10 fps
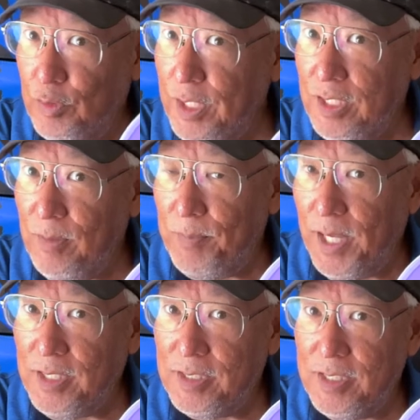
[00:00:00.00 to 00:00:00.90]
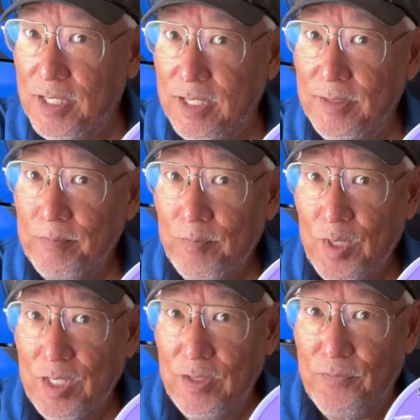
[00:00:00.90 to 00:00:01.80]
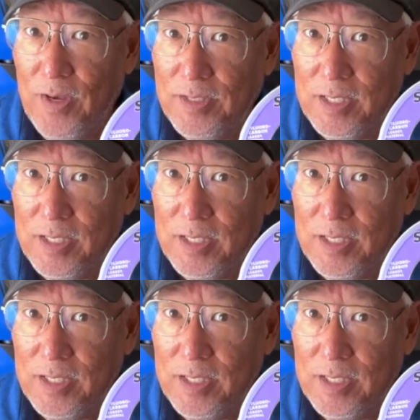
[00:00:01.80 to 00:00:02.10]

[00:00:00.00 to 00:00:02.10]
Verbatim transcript: independent study. They found